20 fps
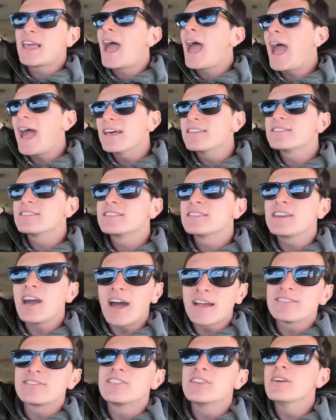has
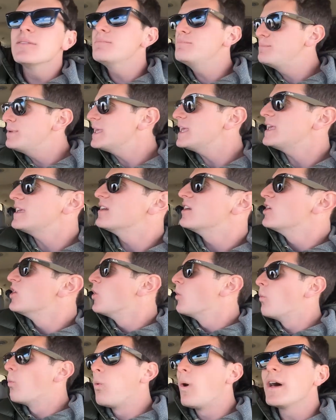got to be
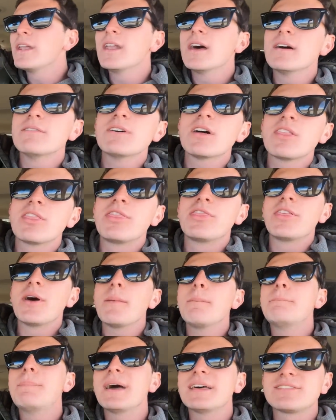one of
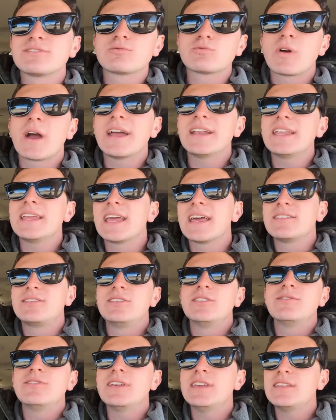the best riding
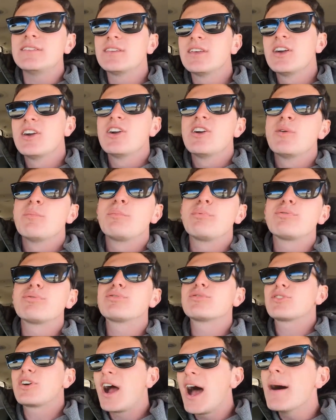SUVs
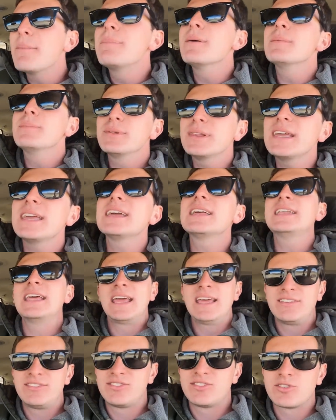probably in
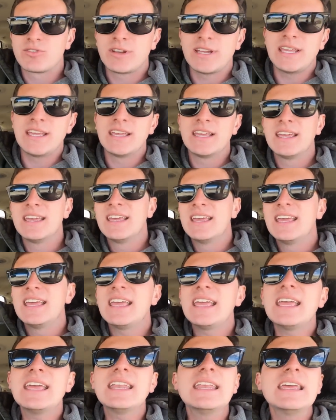history.
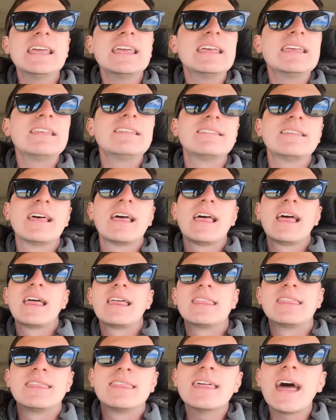It is
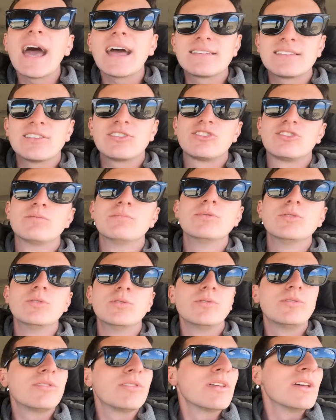that
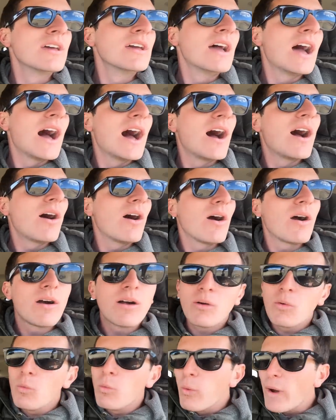smooth. Uh,
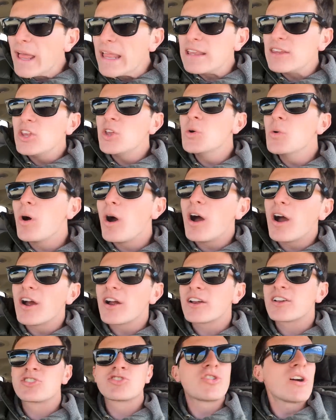when you
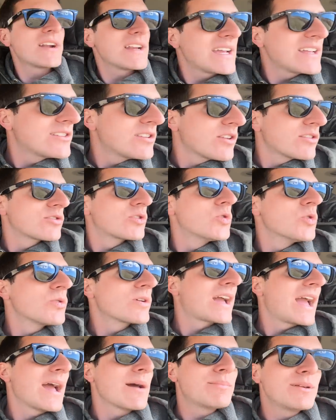are trying to get to those cool
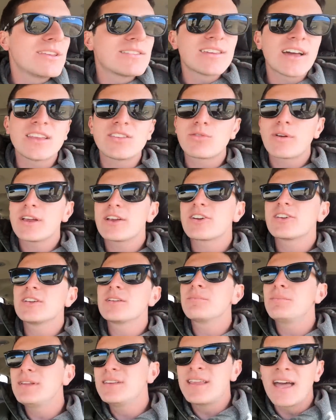camping sites, right, you're
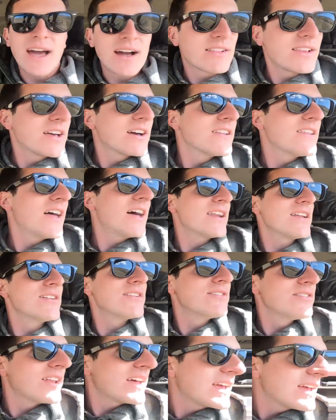gonna be tackling a lot
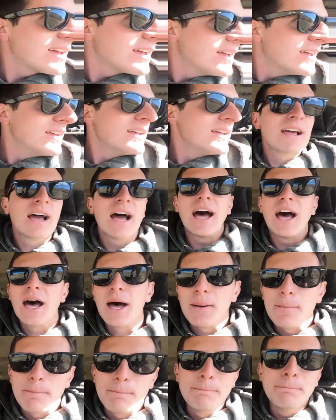of like
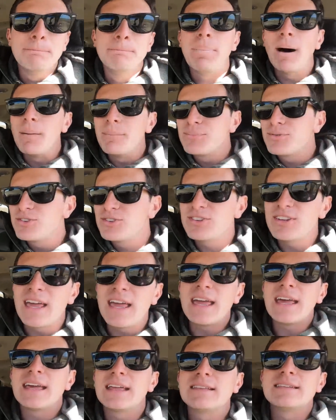um, bumps
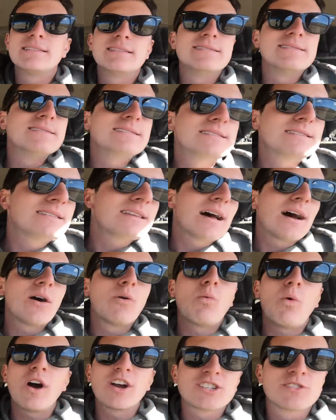and
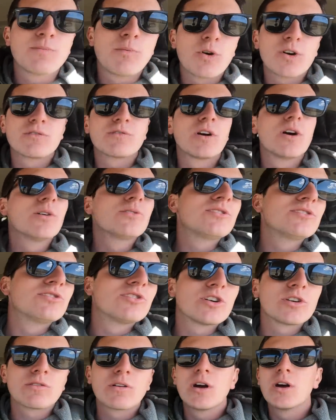uh, washboard roads and
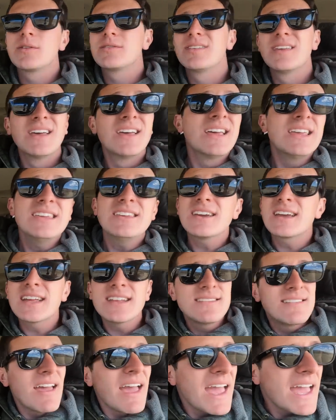dirt roads. You
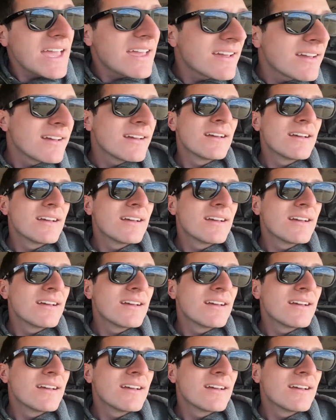can take